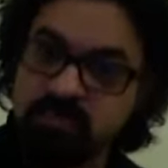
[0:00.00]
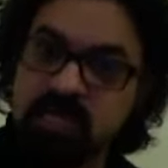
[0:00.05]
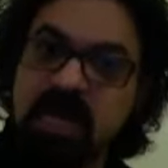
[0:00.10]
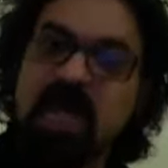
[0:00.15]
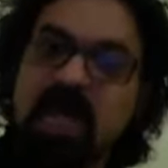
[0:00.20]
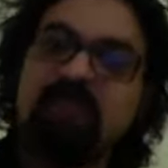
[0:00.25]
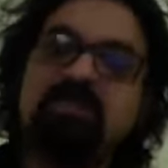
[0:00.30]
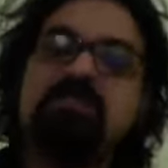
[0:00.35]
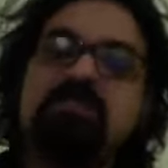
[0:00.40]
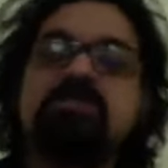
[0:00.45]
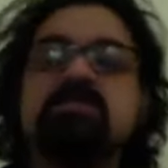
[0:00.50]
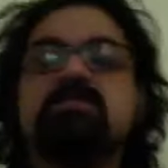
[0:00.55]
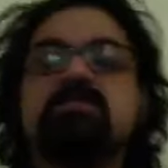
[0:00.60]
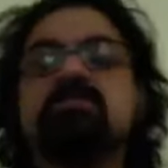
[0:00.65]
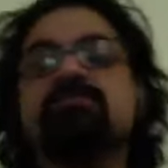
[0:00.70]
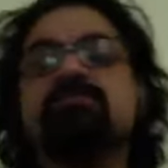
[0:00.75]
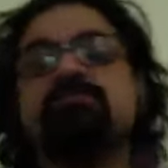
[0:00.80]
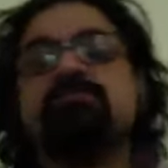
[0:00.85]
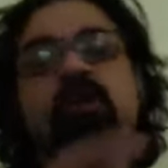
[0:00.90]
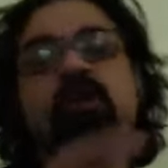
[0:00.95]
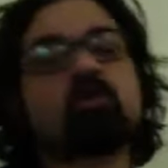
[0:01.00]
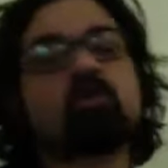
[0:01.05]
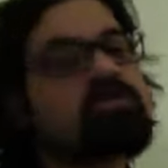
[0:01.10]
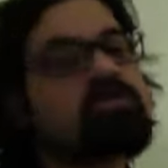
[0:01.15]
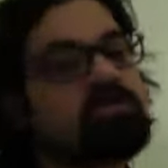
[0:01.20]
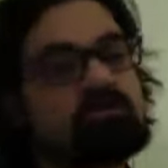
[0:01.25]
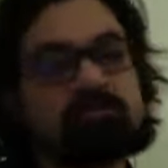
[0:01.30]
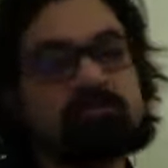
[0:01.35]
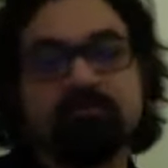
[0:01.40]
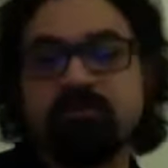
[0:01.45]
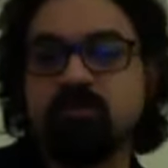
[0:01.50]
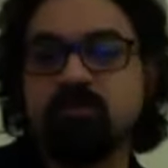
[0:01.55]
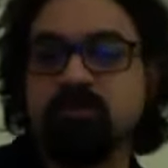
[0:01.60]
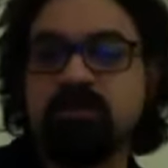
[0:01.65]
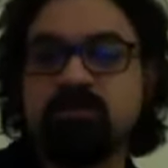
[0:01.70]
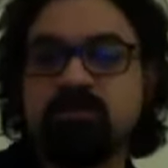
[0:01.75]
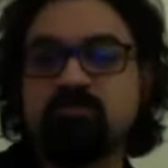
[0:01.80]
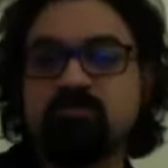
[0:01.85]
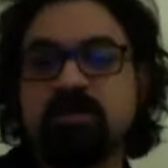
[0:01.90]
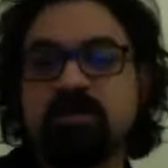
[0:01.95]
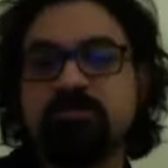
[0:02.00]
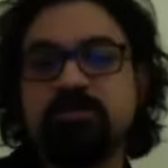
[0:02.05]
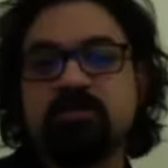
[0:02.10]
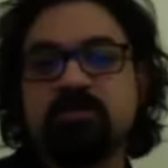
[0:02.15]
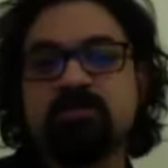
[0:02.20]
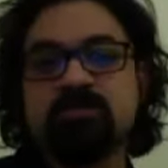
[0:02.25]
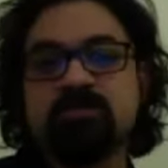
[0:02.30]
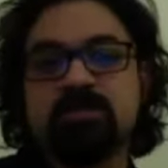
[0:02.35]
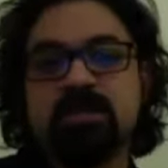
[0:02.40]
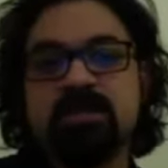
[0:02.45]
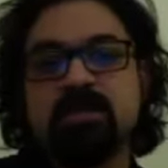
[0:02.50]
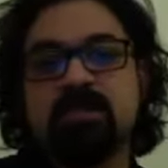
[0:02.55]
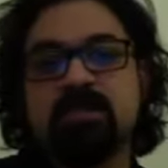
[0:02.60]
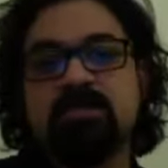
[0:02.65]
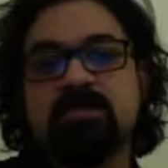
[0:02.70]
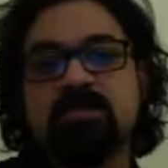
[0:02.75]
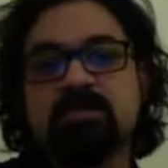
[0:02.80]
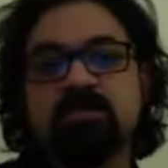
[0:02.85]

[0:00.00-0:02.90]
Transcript: and these things are also fluid right because the,